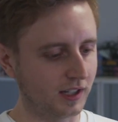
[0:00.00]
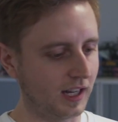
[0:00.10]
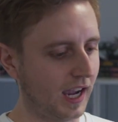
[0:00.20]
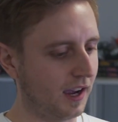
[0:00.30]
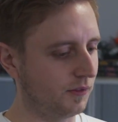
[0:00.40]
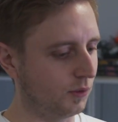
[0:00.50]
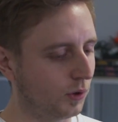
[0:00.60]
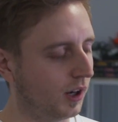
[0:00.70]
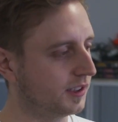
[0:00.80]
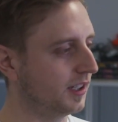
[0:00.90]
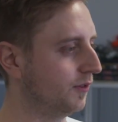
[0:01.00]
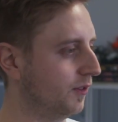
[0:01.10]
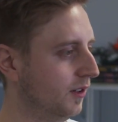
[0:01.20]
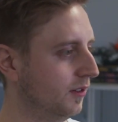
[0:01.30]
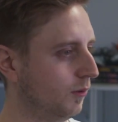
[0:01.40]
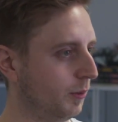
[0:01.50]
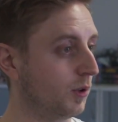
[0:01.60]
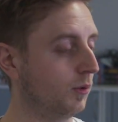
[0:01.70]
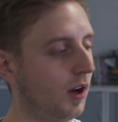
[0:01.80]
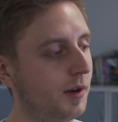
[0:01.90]
can have all kinds of different, what we
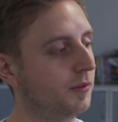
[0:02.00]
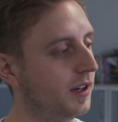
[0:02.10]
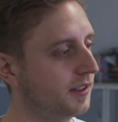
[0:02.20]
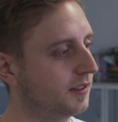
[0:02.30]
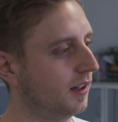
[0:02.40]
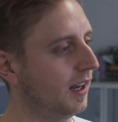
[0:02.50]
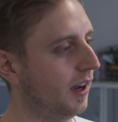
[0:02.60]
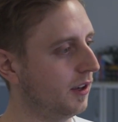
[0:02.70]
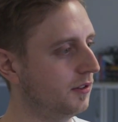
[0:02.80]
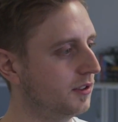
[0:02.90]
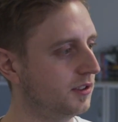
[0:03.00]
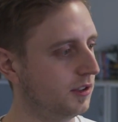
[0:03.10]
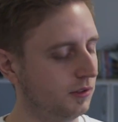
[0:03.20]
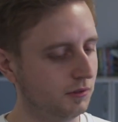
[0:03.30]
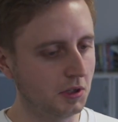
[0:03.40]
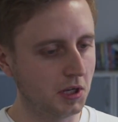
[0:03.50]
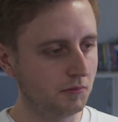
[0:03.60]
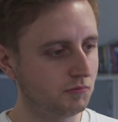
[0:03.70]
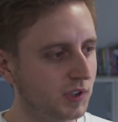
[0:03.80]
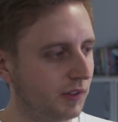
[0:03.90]
call libraries, that allow you to do
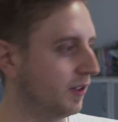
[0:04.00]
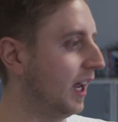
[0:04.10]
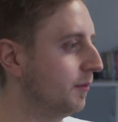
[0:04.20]
different